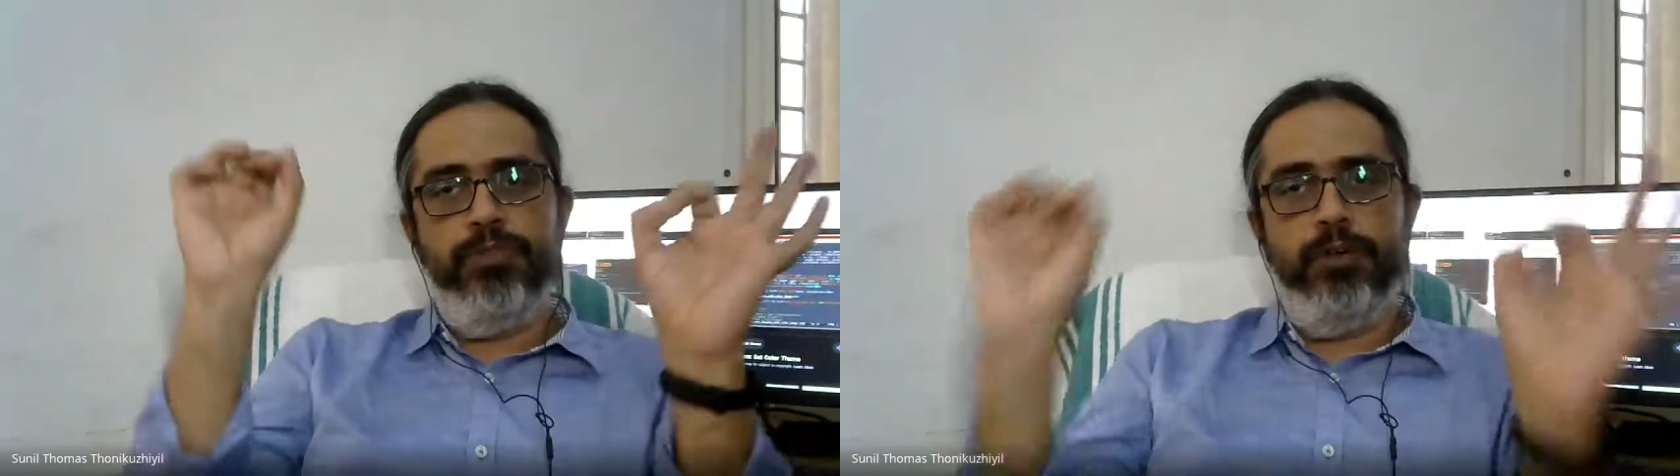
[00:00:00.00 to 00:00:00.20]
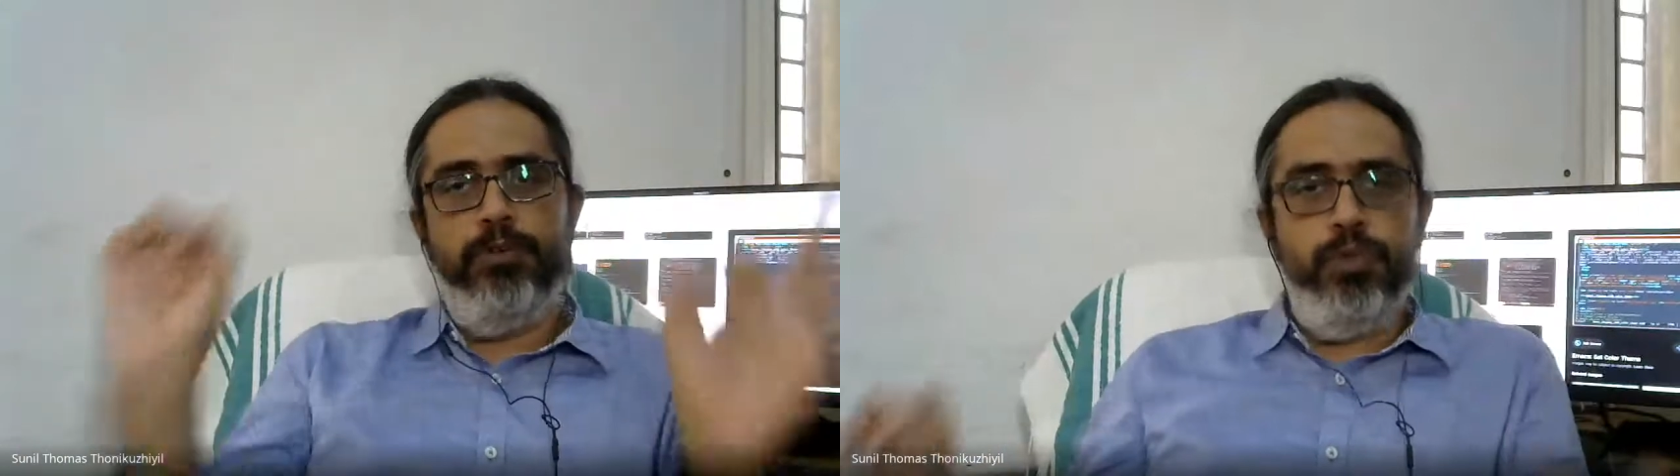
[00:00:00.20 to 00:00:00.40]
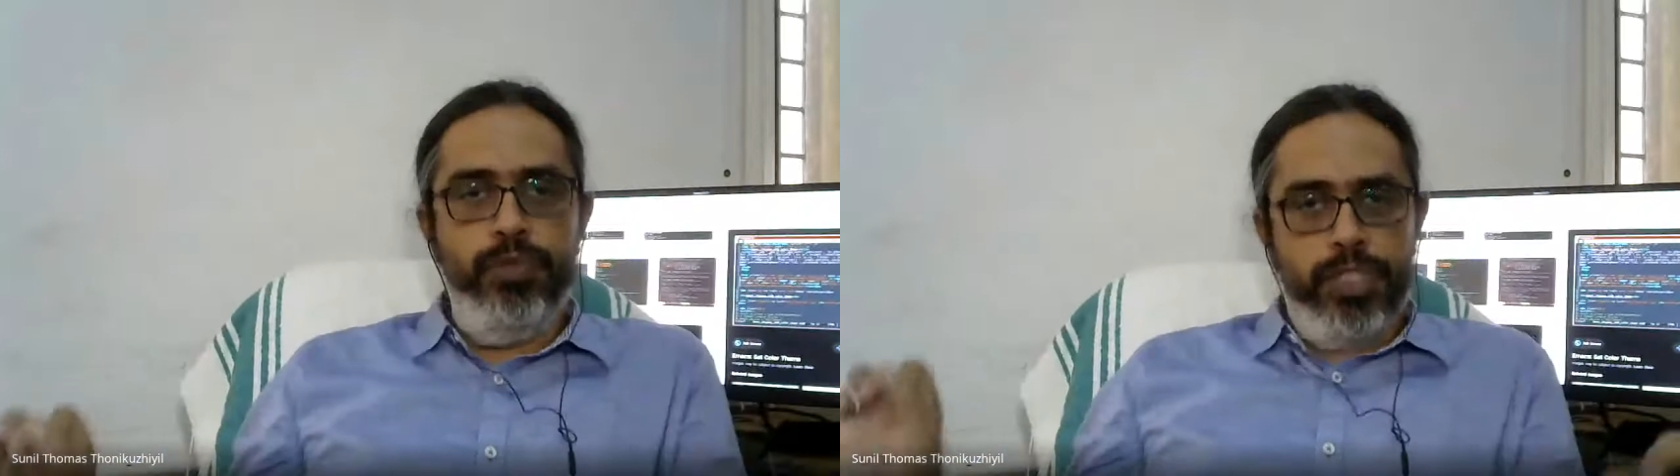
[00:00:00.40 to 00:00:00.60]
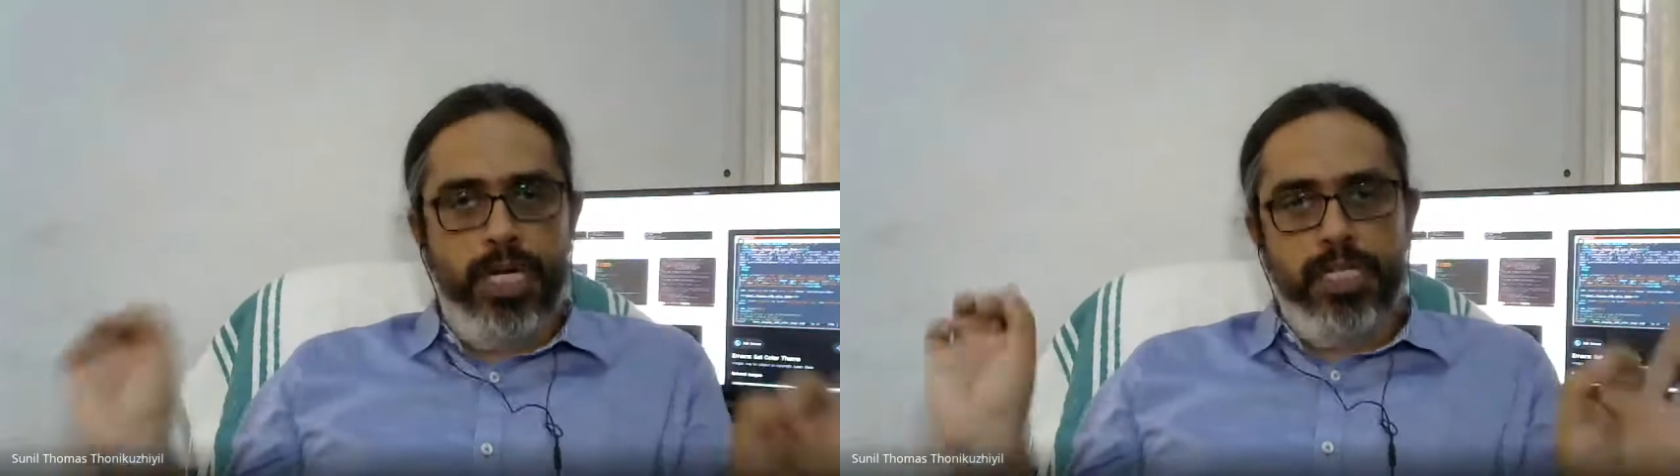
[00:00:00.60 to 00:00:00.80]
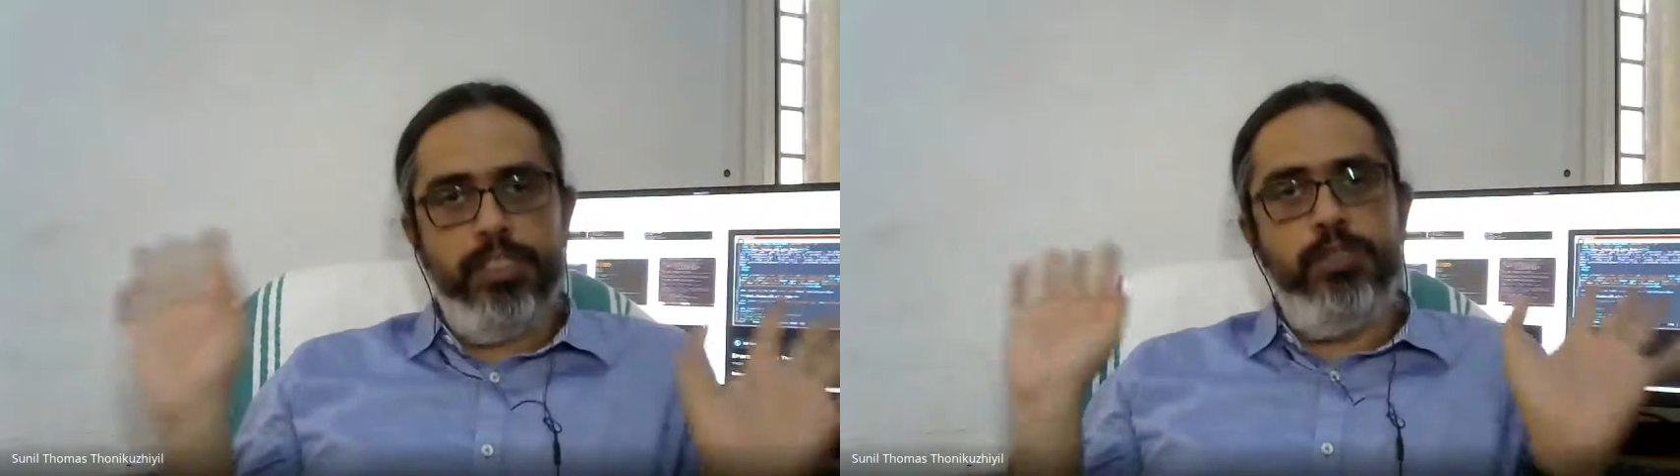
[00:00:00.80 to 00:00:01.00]
to which
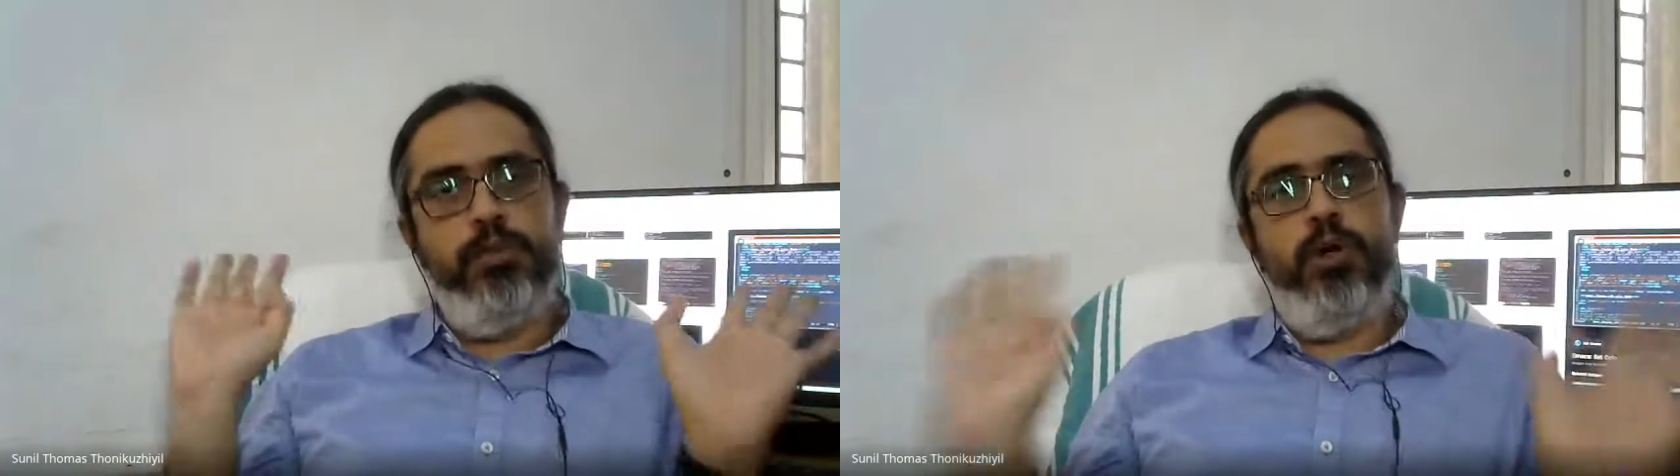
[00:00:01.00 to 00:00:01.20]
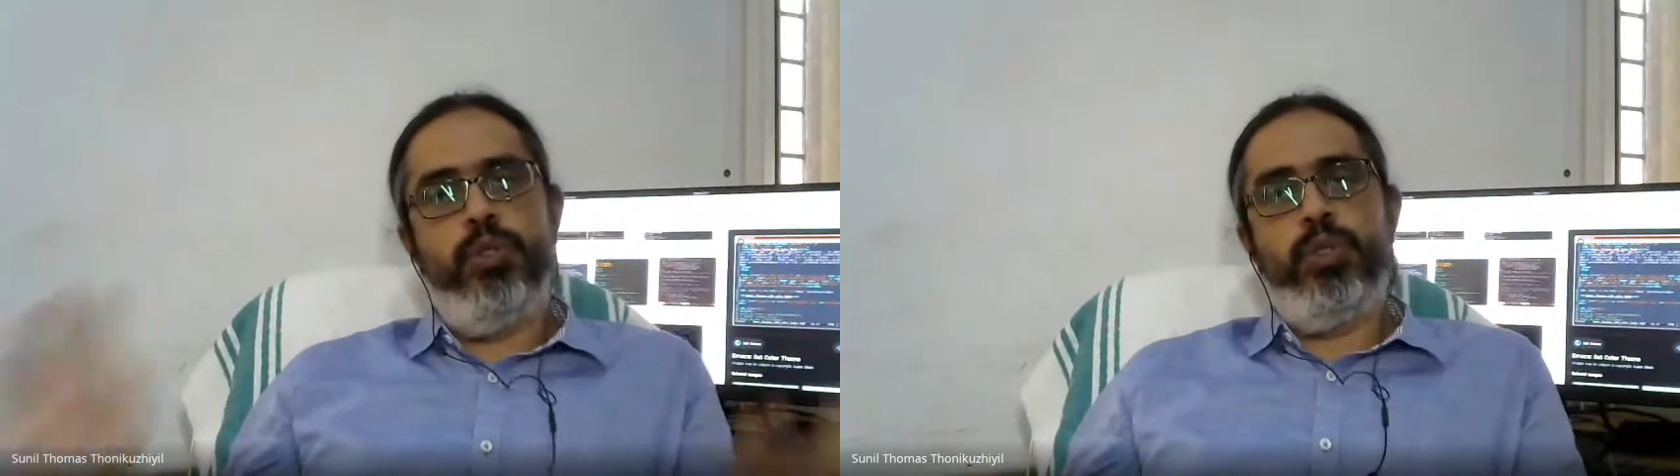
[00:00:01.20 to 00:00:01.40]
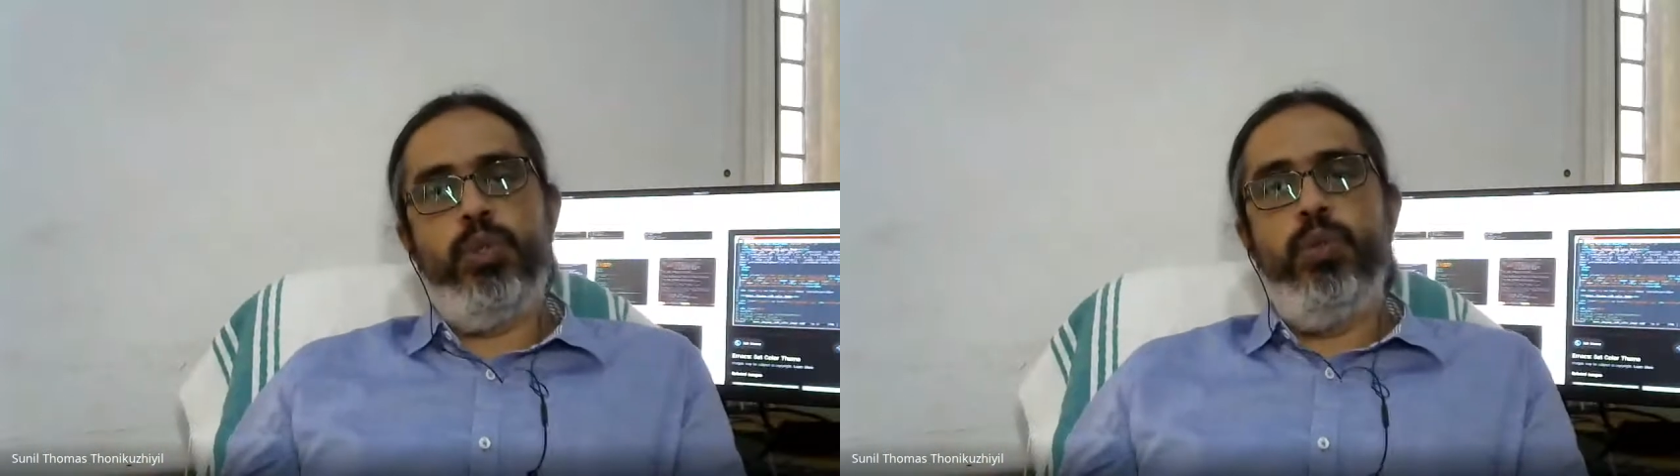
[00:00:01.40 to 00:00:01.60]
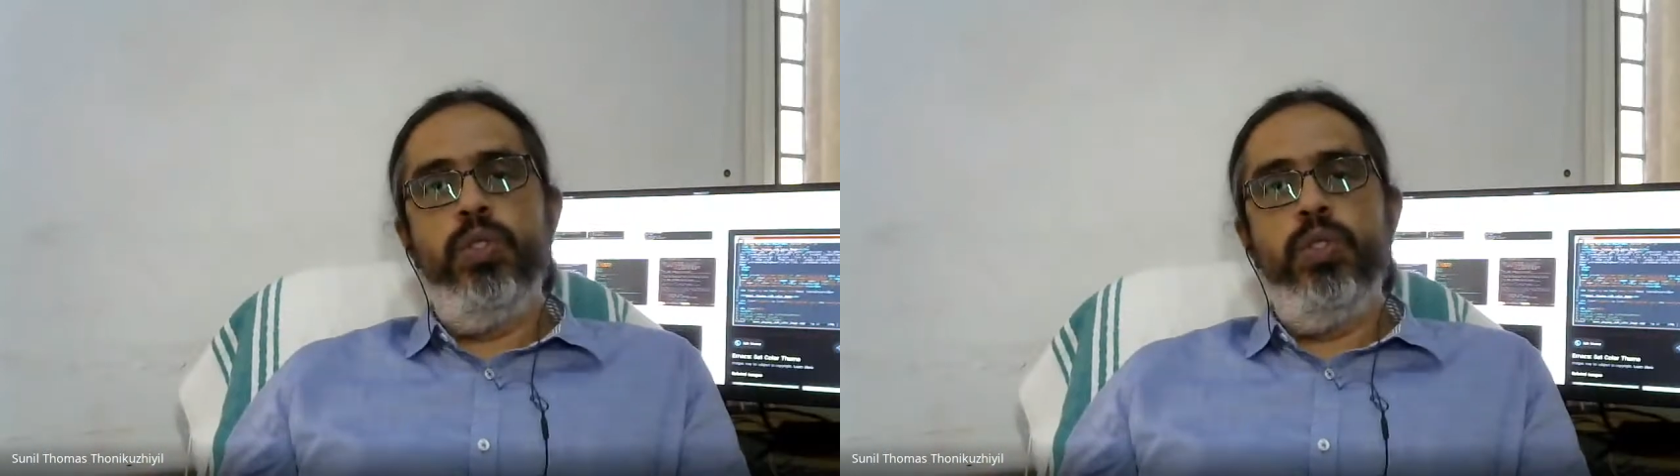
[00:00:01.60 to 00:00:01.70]
class this belongs to.